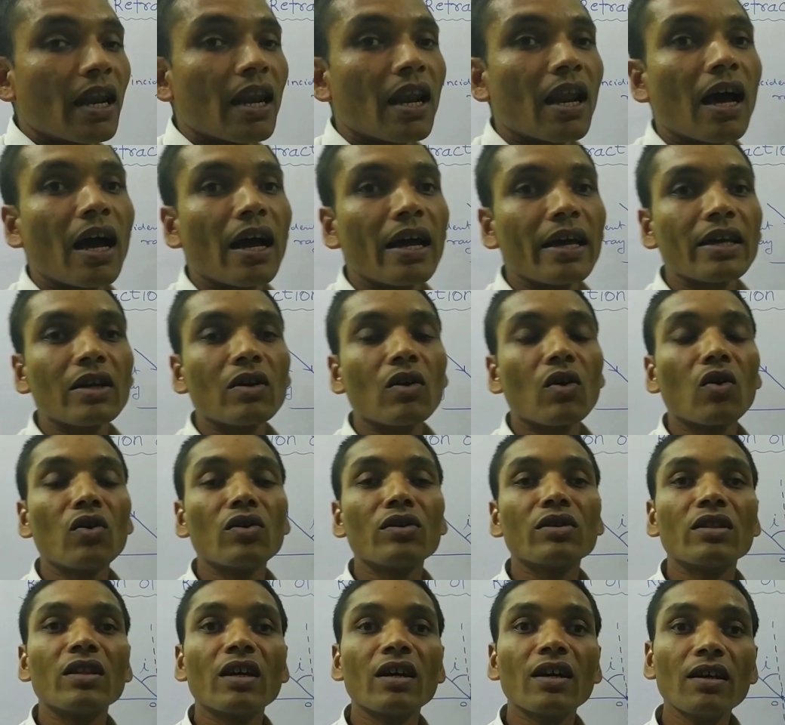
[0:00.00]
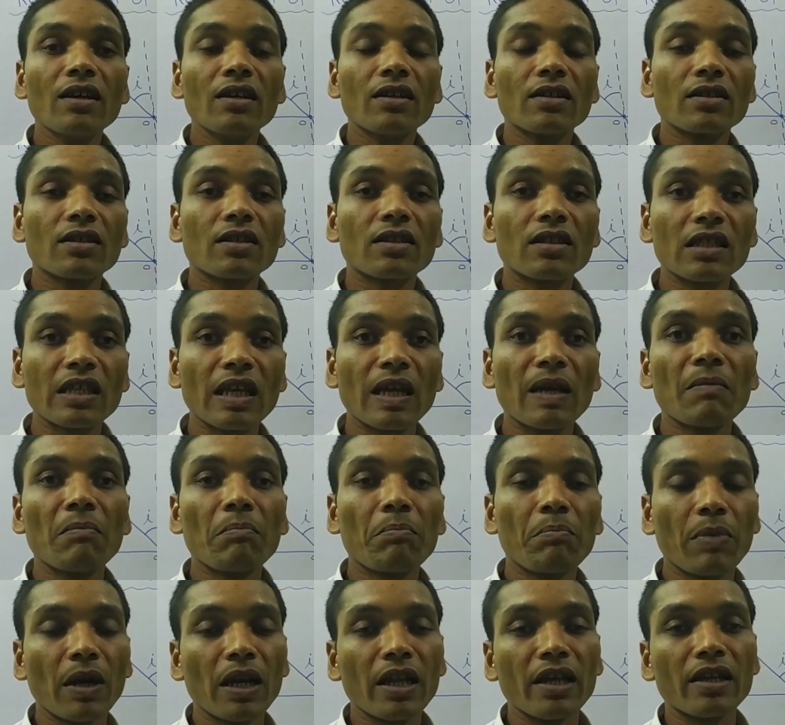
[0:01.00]
lie on the
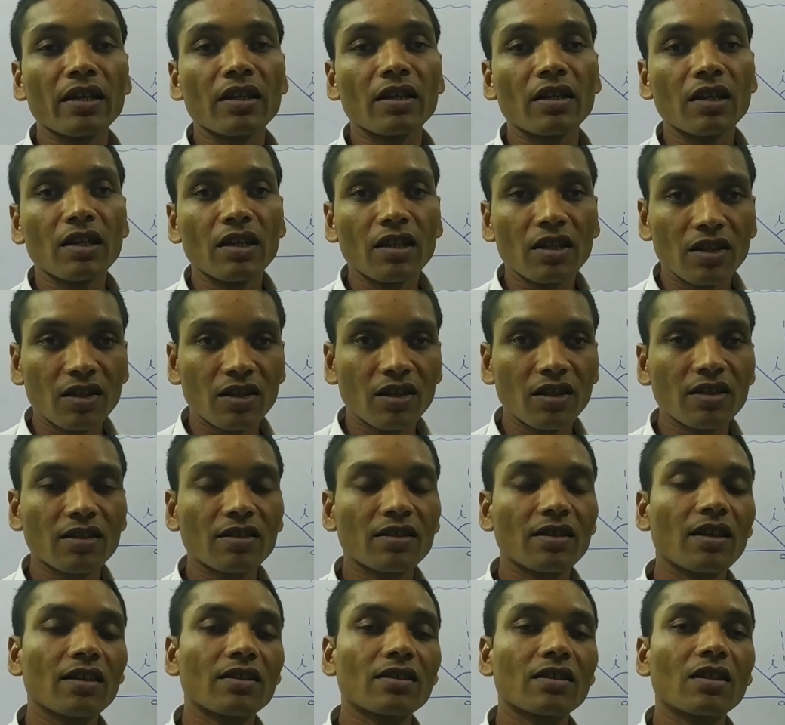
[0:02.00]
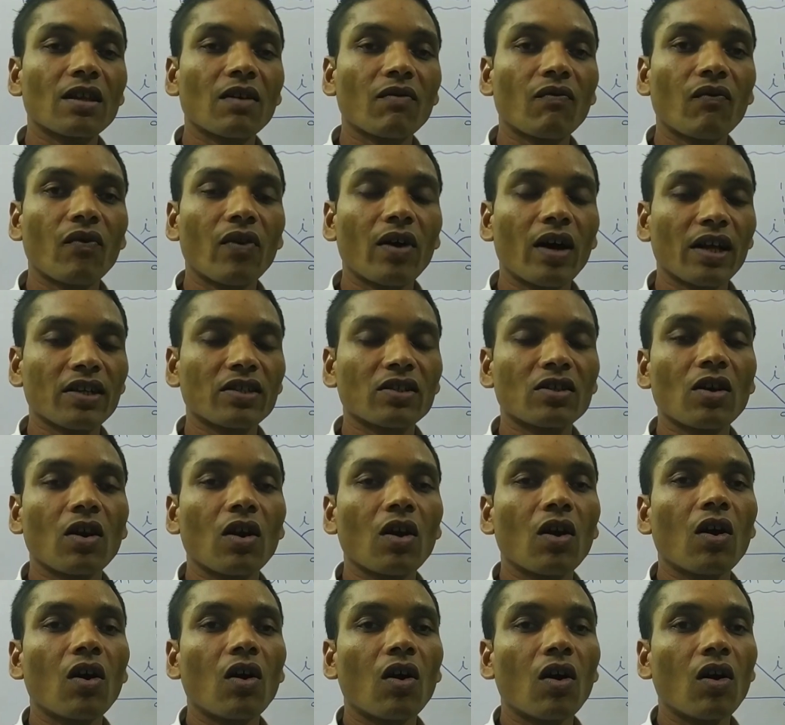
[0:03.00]
same plane. This is the first
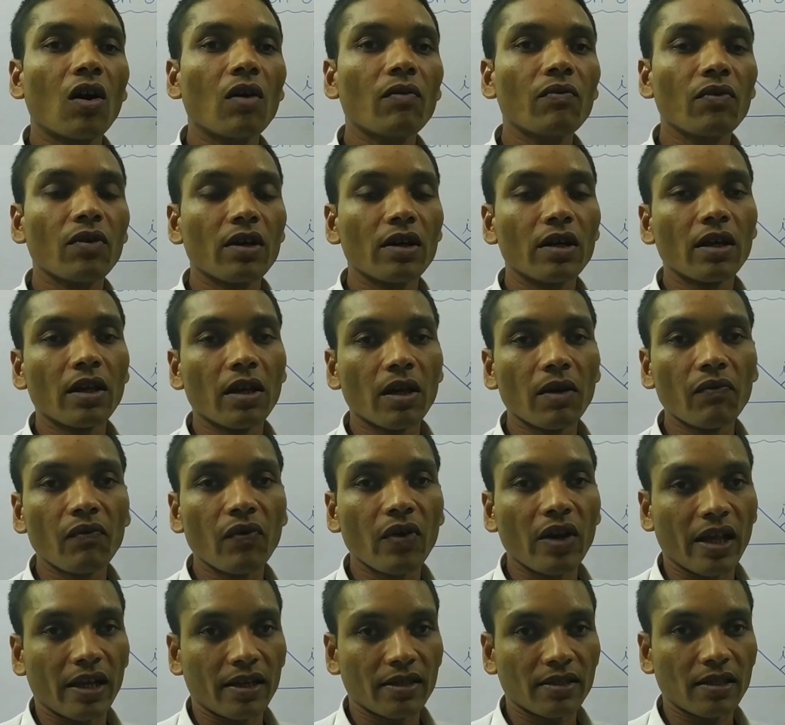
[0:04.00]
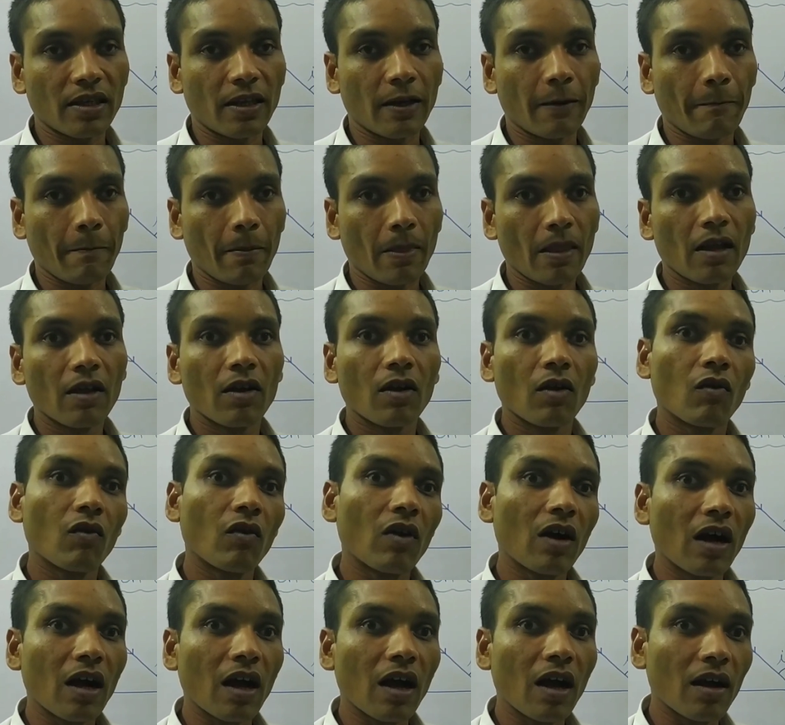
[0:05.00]
law of refraction.
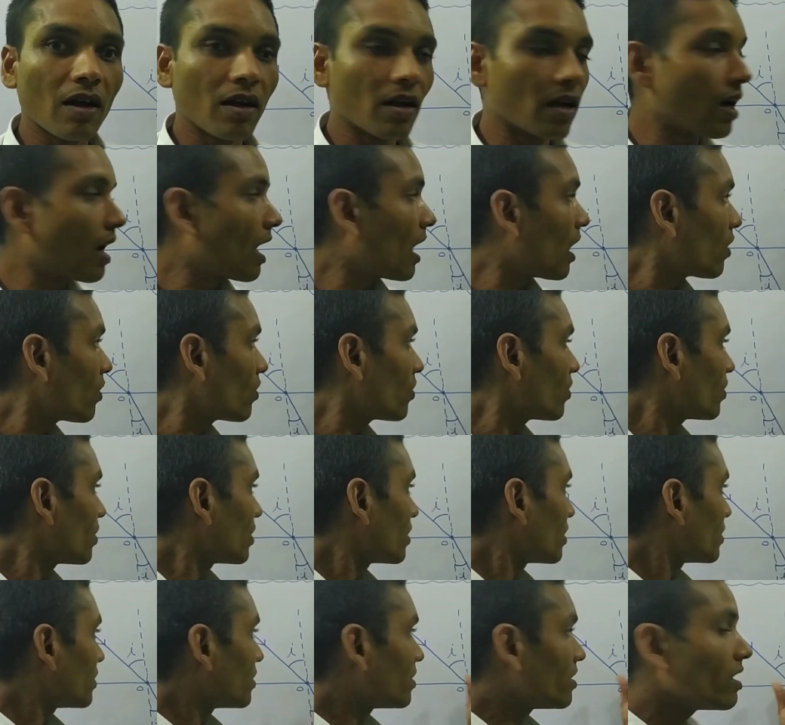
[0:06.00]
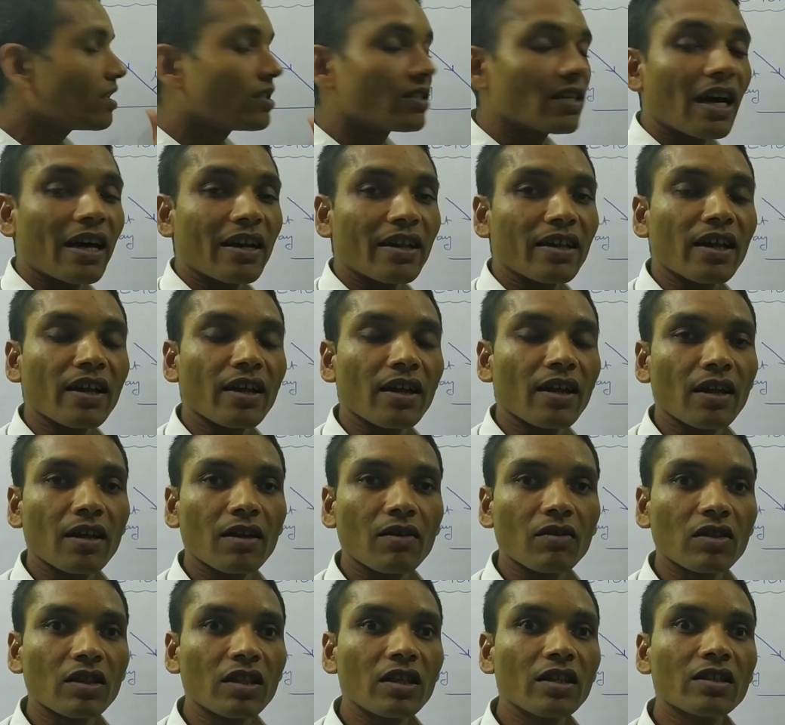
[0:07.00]
How these are
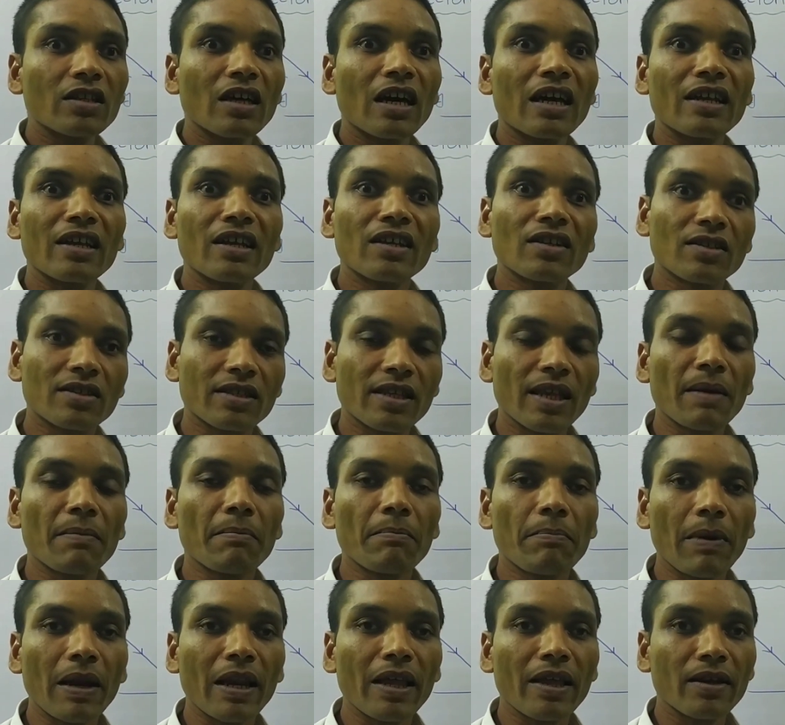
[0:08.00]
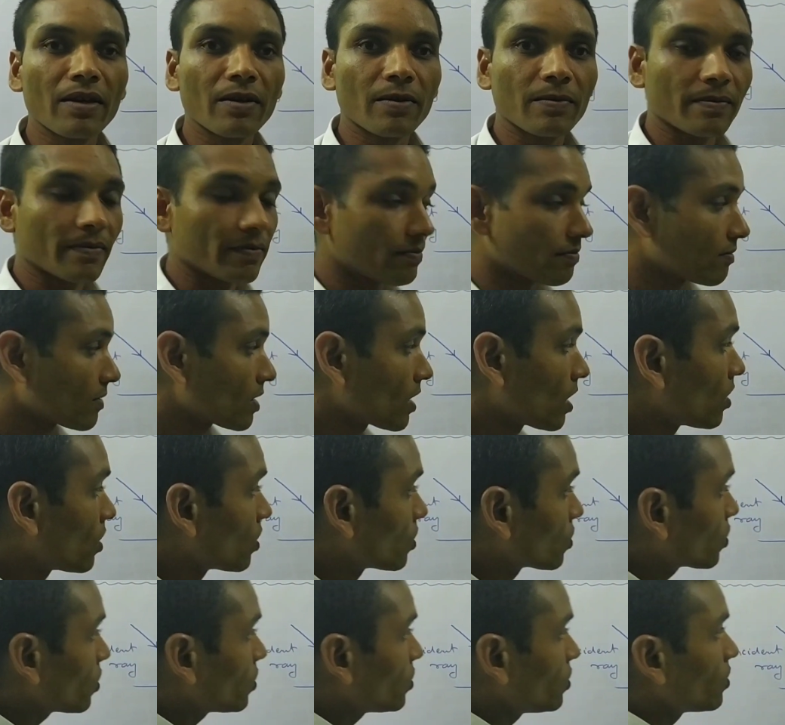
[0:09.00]
in same plane?
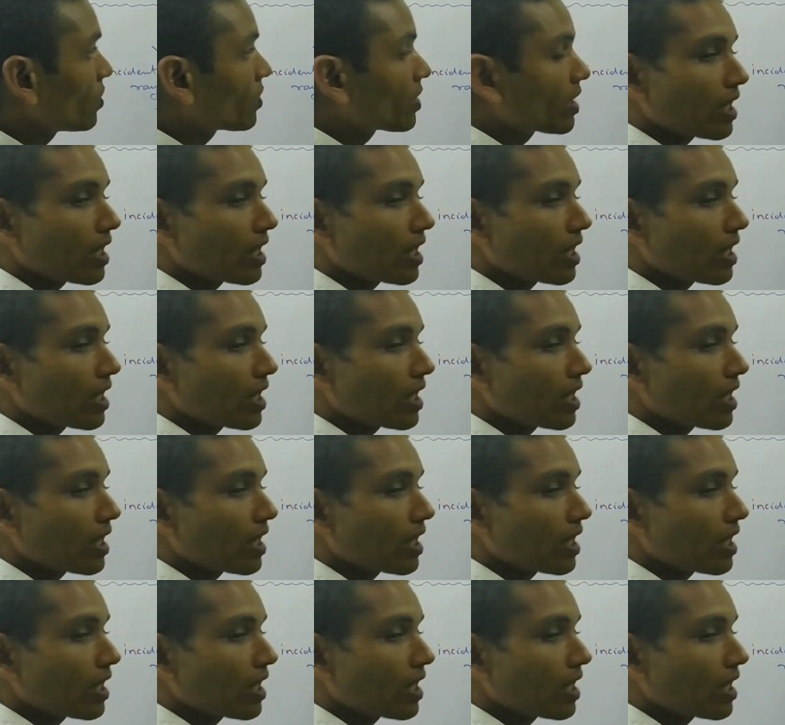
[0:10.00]
So you